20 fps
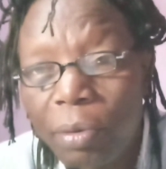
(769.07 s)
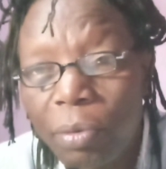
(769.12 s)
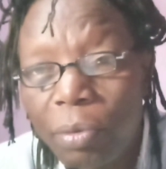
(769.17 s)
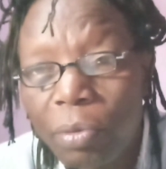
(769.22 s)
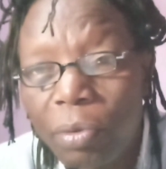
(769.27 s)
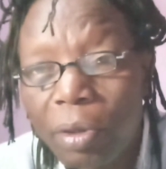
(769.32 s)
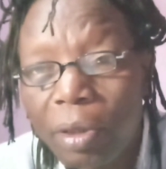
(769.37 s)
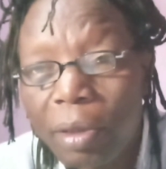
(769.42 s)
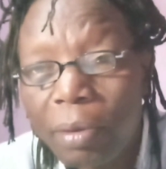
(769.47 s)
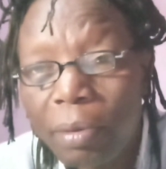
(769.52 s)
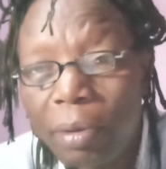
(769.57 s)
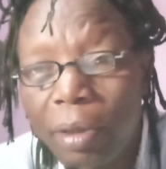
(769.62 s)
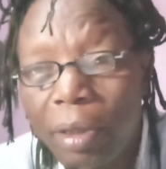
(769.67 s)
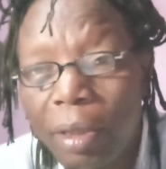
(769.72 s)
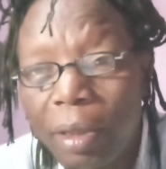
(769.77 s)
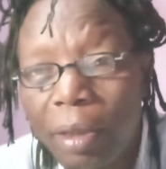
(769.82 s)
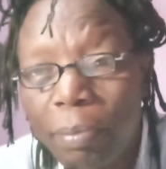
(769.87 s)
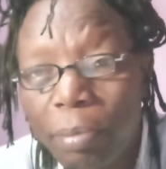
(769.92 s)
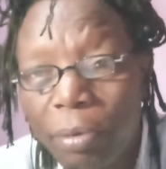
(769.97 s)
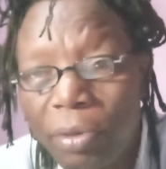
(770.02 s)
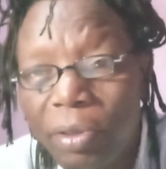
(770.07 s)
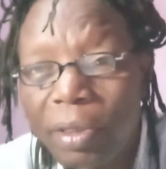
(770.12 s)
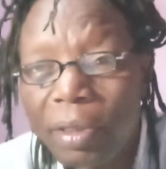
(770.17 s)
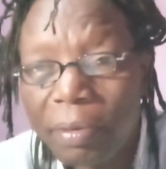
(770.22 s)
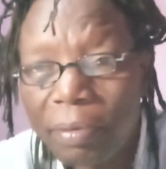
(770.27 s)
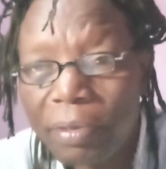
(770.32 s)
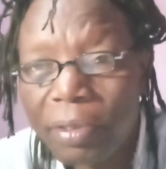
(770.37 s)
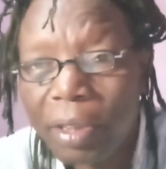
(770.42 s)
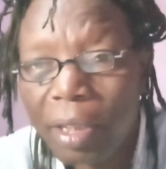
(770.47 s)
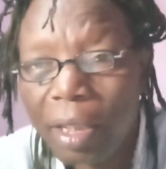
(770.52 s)
with a
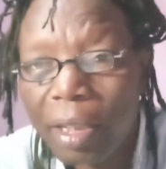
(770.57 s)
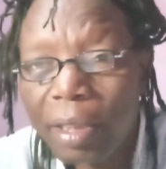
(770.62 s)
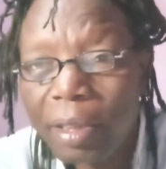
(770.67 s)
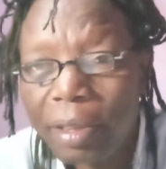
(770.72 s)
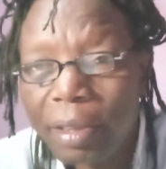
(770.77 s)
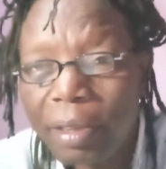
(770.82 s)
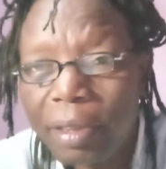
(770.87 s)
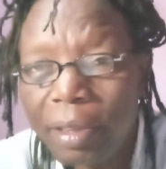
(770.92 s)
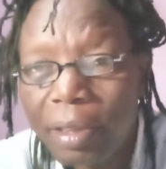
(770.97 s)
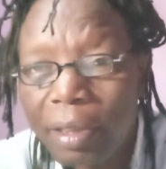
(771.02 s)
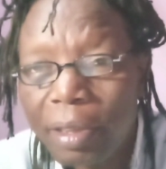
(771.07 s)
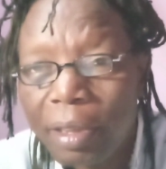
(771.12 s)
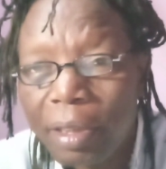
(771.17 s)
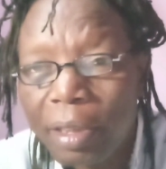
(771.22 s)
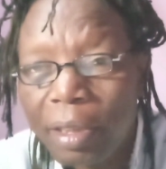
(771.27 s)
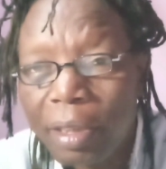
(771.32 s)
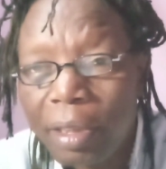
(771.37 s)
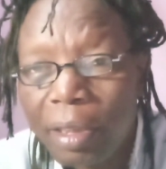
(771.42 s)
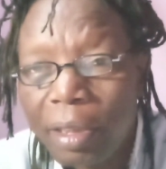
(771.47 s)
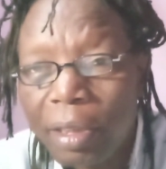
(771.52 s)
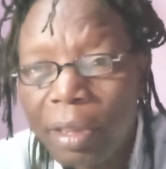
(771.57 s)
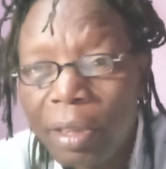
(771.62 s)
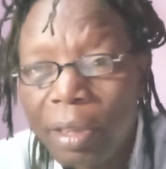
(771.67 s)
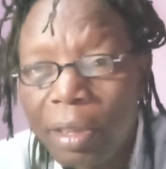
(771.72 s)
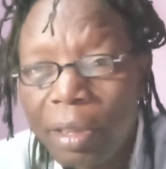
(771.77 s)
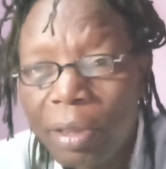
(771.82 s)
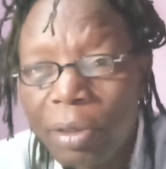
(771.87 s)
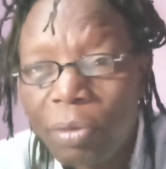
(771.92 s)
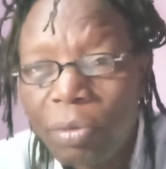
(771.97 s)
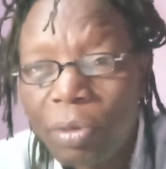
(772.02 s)
positive charge
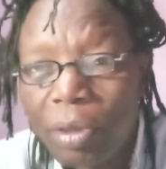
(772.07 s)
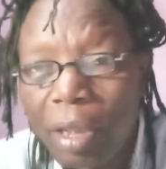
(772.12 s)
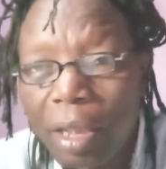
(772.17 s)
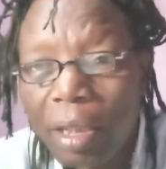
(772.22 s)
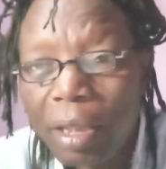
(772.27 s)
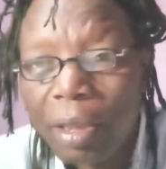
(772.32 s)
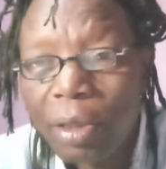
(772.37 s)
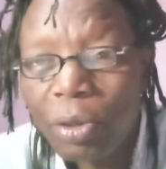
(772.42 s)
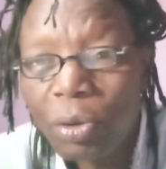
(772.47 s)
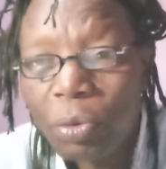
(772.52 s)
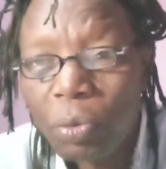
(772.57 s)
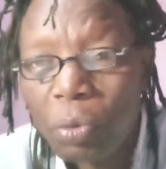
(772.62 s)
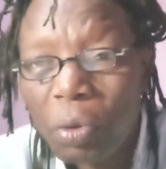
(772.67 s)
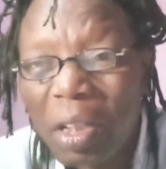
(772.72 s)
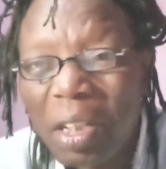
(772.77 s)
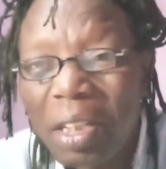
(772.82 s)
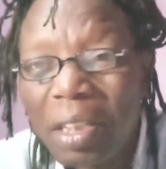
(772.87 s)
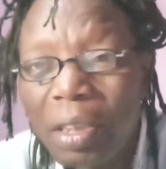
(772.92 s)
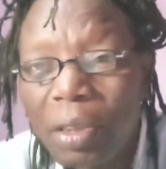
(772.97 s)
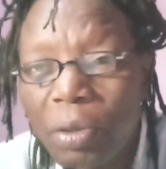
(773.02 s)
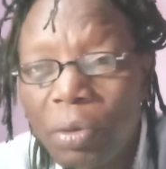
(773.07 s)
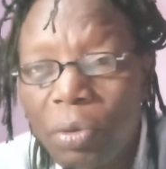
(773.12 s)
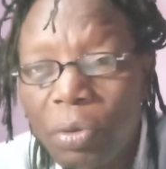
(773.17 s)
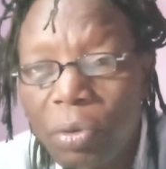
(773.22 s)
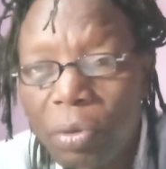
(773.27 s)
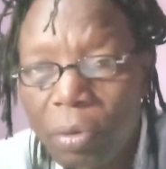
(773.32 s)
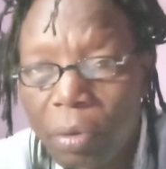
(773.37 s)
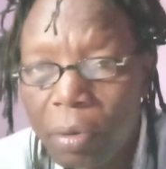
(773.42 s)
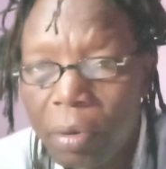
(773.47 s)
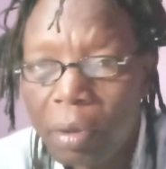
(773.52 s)
to turn to a
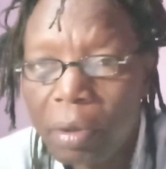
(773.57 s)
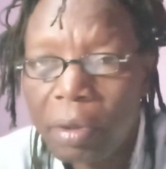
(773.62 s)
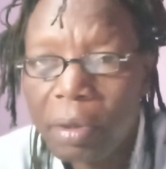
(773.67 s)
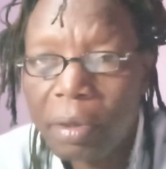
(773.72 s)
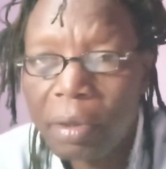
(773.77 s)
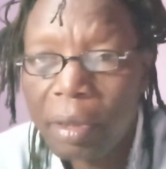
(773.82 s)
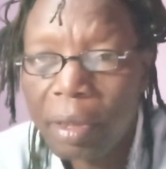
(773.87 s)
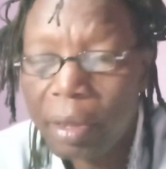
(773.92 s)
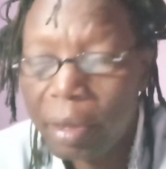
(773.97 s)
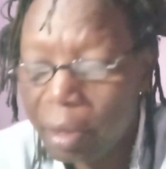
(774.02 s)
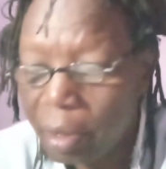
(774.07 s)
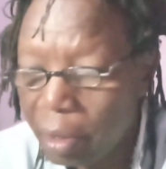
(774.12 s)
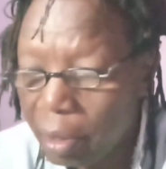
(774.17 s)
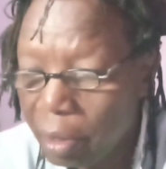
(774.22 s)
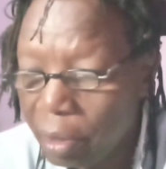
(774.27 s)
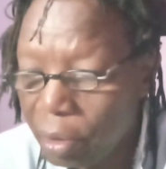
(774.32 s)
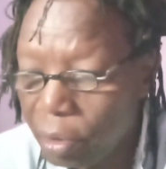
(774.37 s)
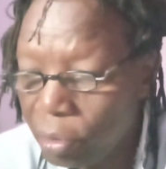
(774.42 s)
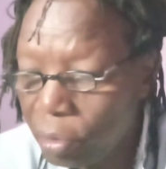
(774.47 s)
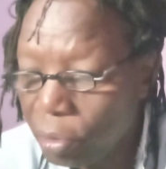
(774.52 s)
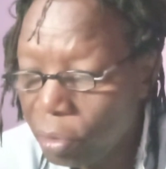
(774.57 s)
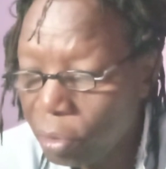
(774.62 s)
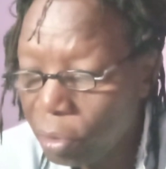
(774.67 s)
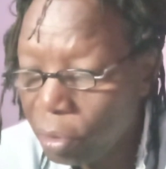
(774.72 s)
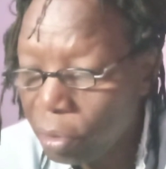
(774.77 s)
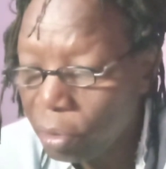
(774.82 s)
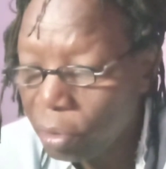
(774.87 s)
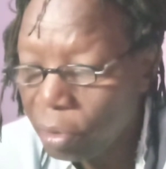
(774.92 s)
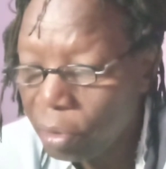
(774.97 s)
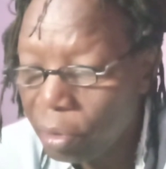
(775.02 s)
neutral state,
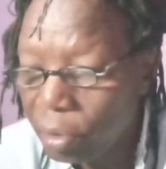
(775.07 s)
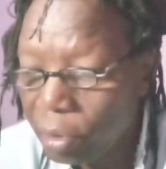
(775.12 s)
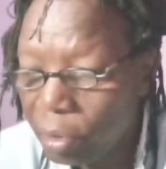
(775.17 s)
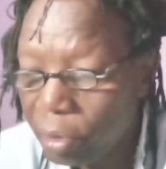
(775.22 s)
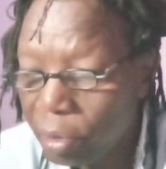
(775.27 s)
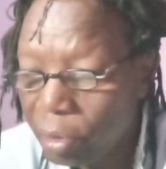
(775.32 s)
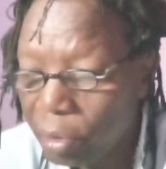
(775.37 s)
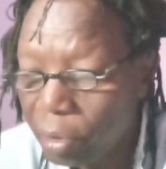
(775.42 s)
neutrons,